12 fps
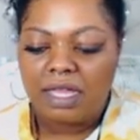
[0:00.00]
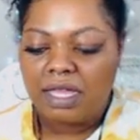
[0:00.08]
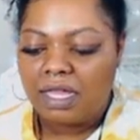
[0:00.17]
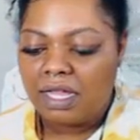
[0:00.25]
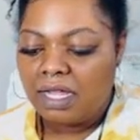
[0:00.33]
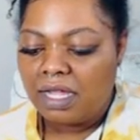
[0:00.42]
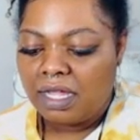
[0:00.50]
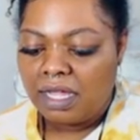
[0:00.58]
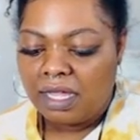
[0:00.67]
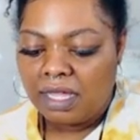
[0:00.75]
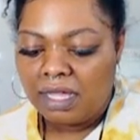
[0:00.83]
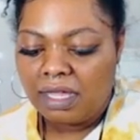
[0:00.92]

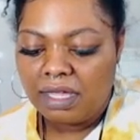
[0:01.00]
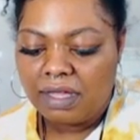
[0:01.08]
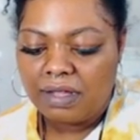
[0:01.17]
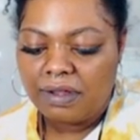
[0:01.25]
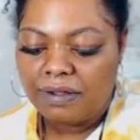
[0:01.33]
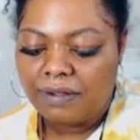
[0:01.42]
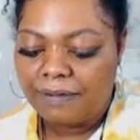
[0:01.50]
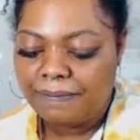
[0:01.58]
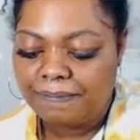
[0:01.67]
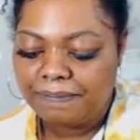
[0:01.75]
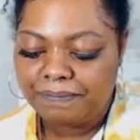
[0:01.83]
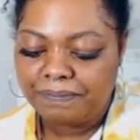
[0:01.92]

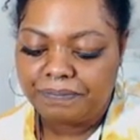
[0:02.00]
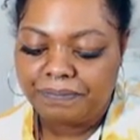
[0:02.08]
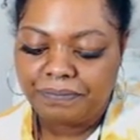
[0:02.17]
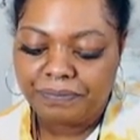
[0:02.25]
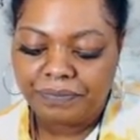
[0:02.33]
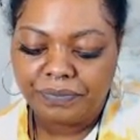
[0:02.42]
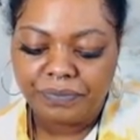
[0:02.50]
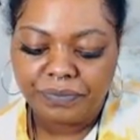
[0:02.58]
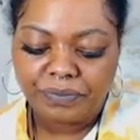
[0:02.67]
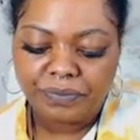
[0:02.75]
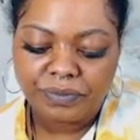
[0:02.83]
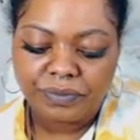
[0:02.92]

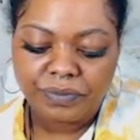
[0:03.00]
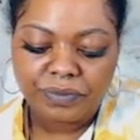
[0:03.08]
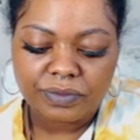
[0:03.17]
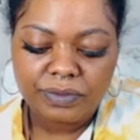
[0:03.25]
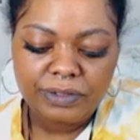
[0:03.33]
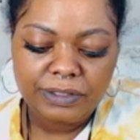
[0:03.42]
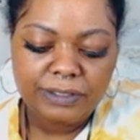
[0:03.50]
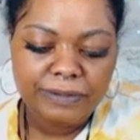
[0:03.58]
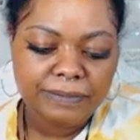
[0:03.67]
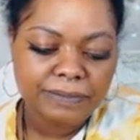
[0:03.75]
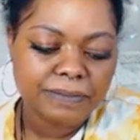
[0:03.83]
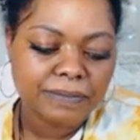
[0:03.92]
(silence)